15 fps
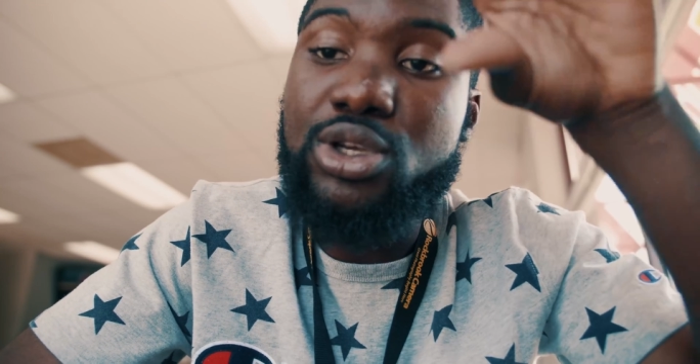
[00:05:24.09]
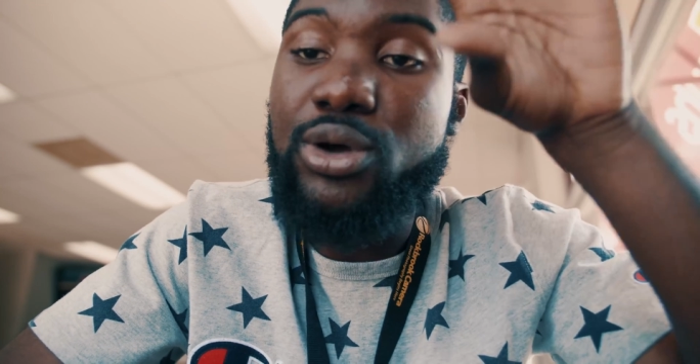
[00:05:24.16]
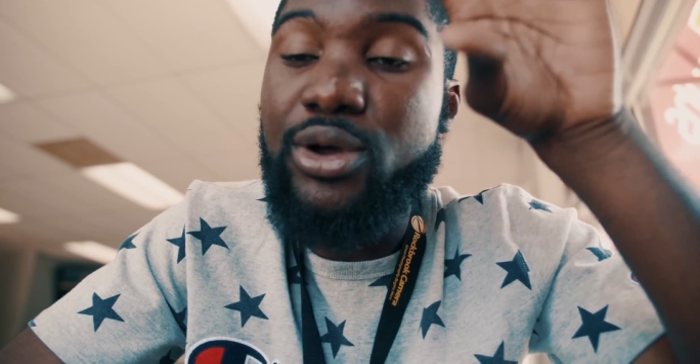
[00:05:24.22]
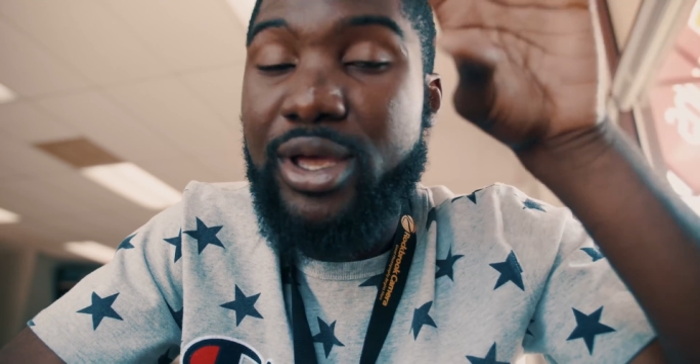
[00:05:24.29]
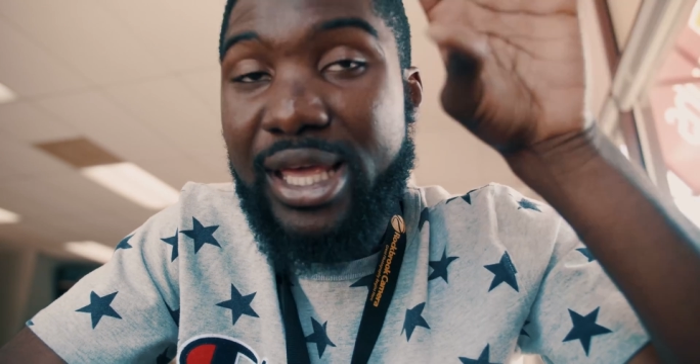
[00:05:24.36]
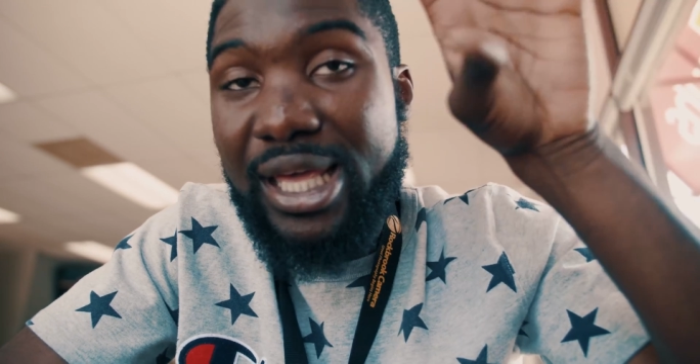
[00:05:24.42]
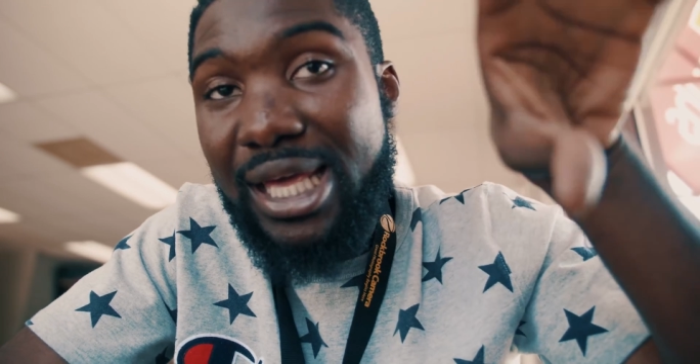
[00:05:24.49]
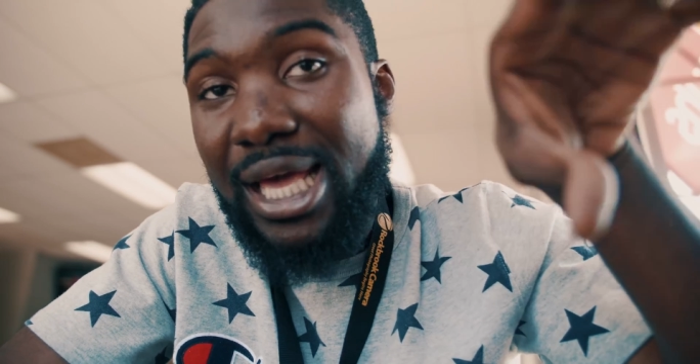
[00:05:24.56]
your
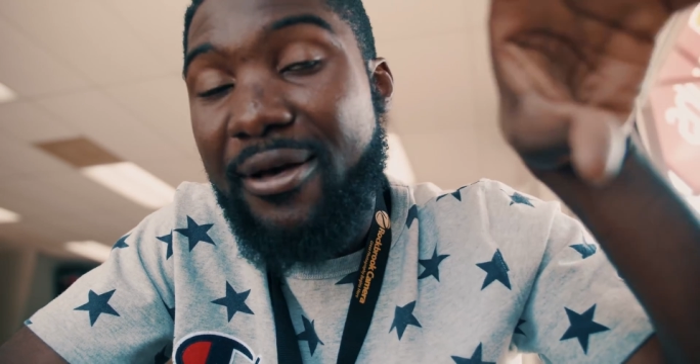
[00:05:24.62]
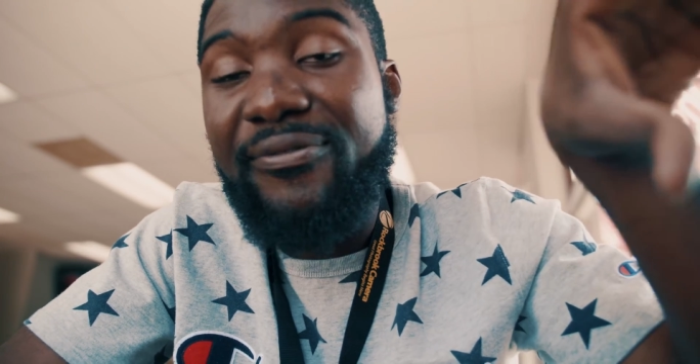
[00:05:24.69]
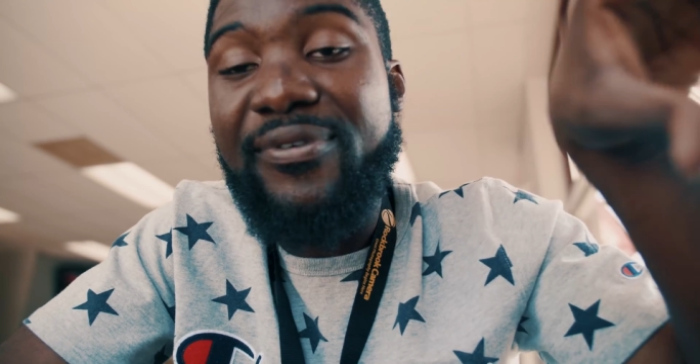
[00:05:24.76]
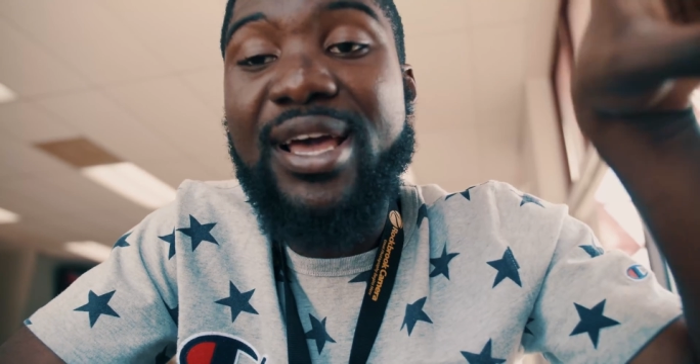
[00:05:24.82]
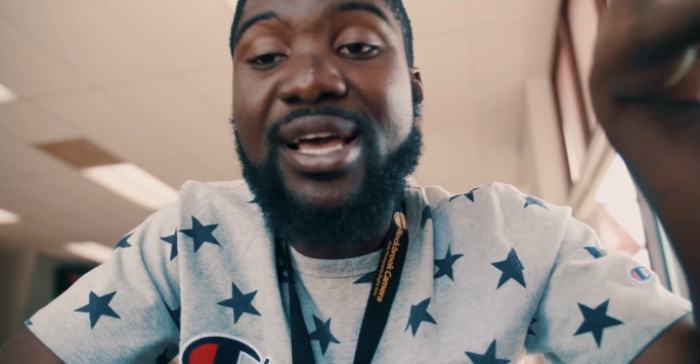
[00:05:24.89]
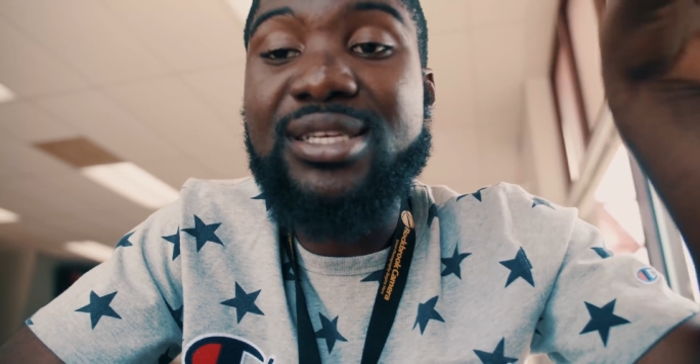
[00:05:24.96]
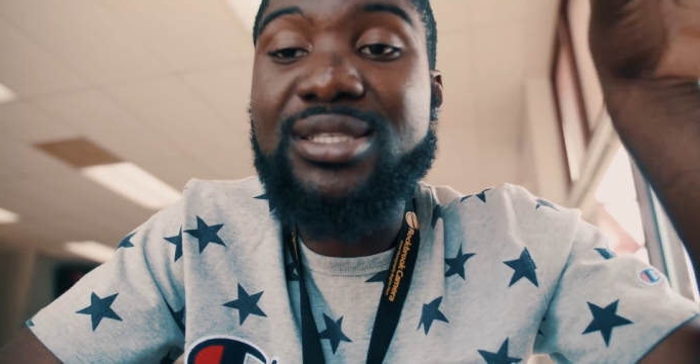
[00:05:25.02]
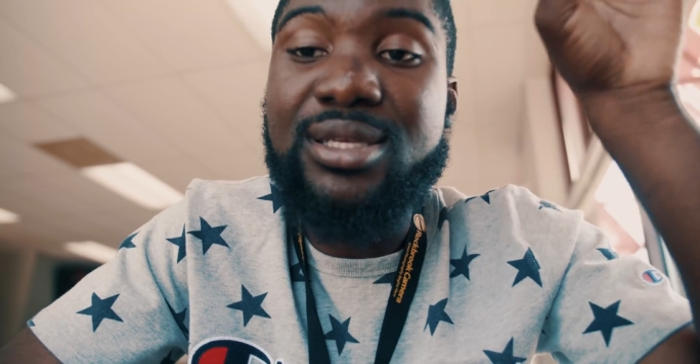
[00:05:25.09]

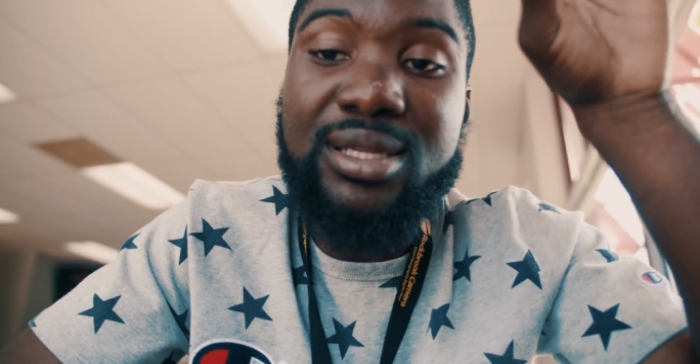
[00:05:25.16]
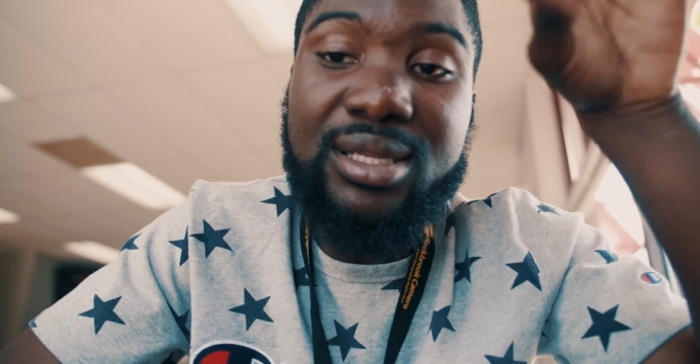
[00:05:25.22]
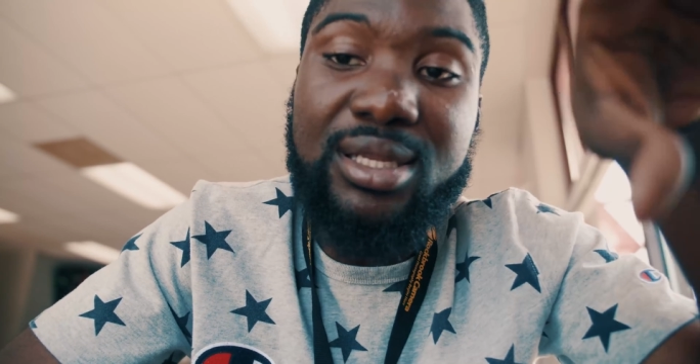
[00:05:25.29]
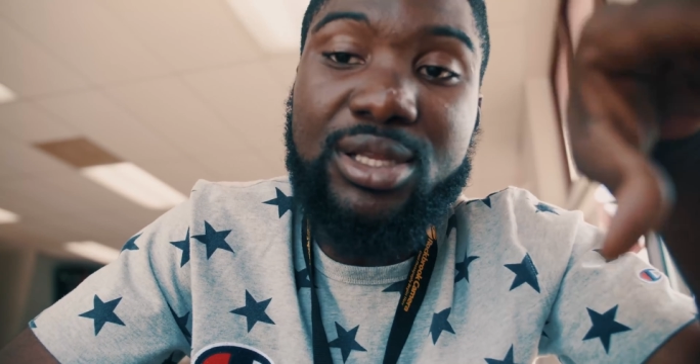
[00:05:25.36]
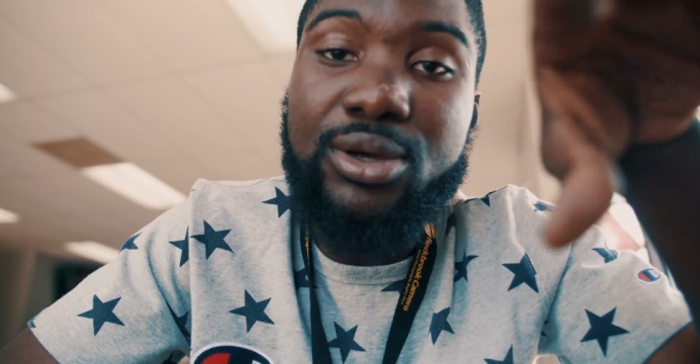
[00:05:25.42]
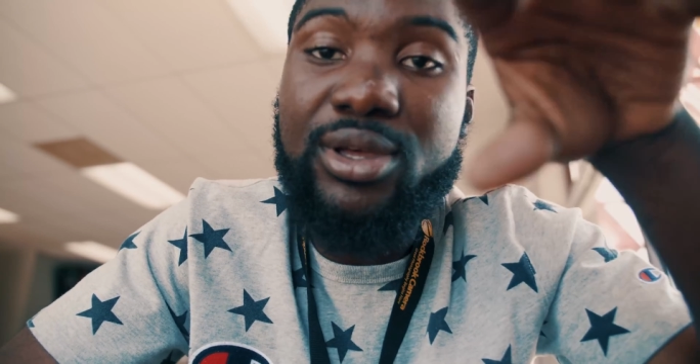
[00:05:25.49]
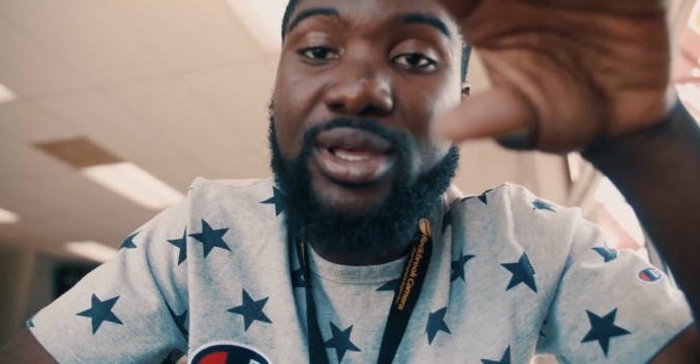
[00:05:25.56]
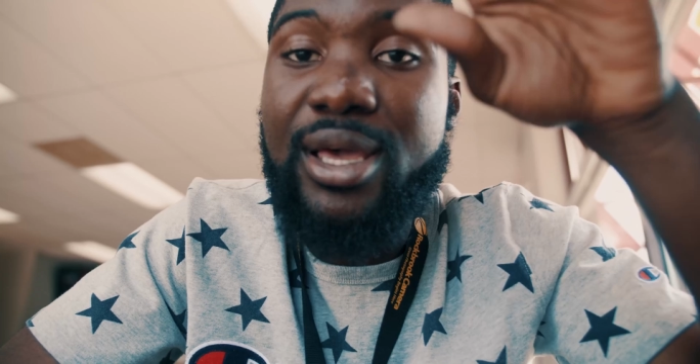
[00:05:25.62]
EFS
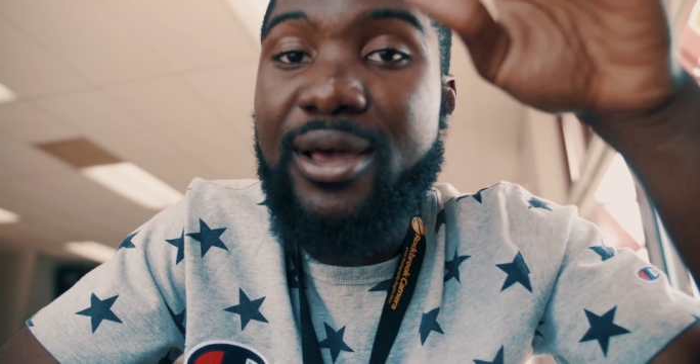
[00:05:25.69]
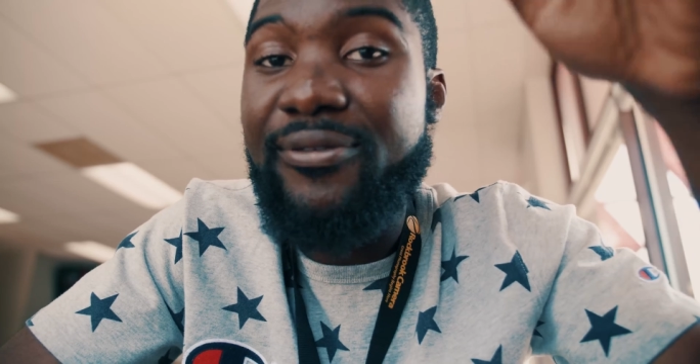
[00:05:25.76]
and your